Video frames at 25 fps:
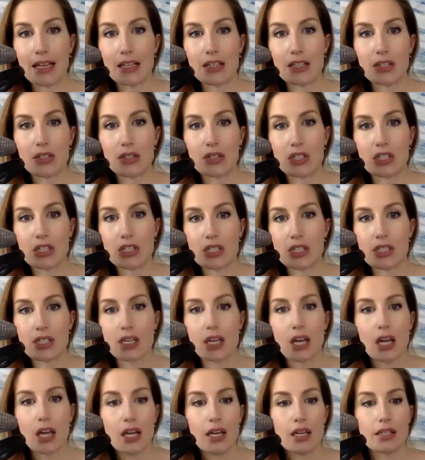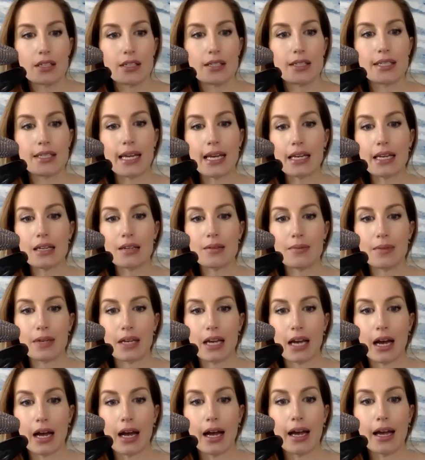And so it's just standing
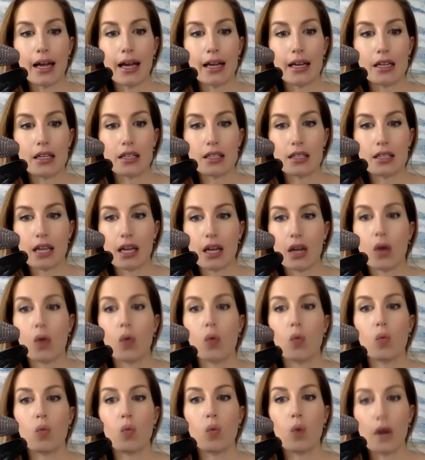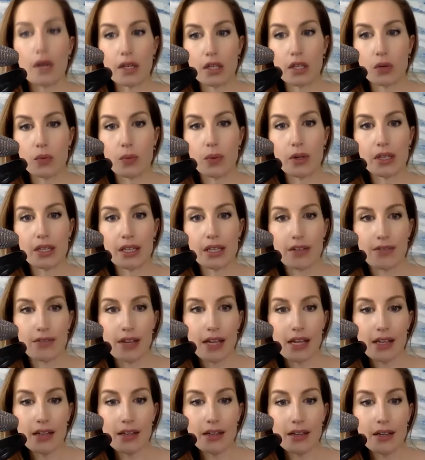behind like what you believe
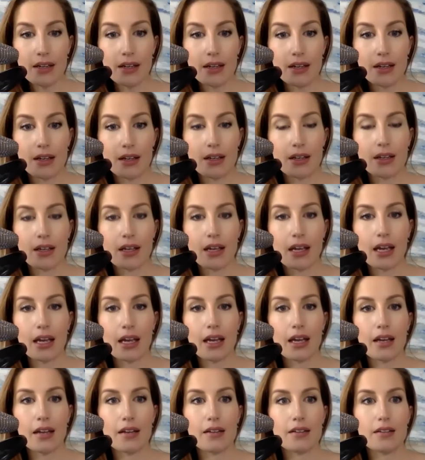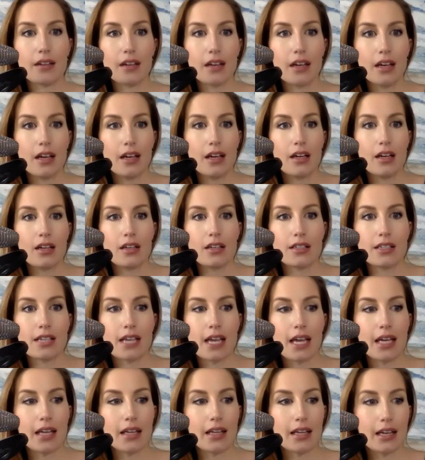in and
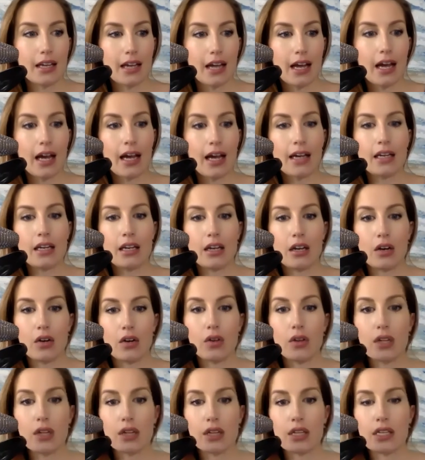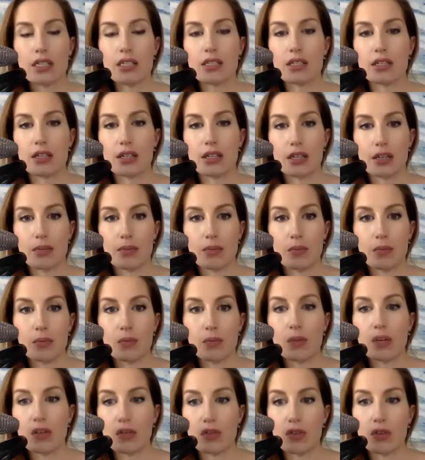saying like, I know that these are going to
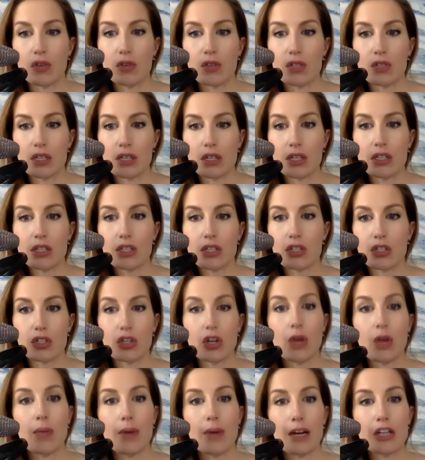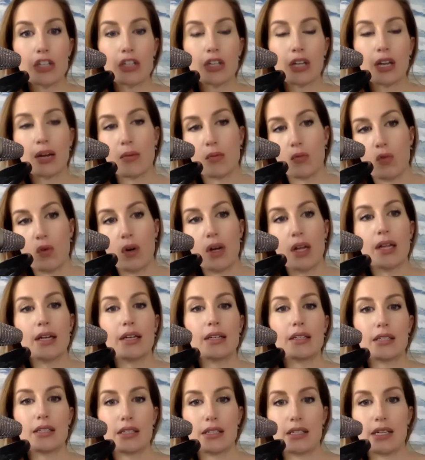give you results so much that I'm
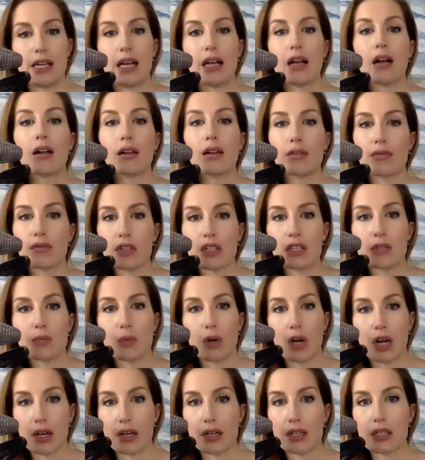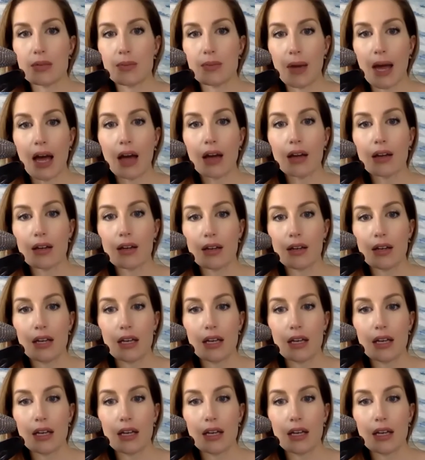willing to take all of these products back,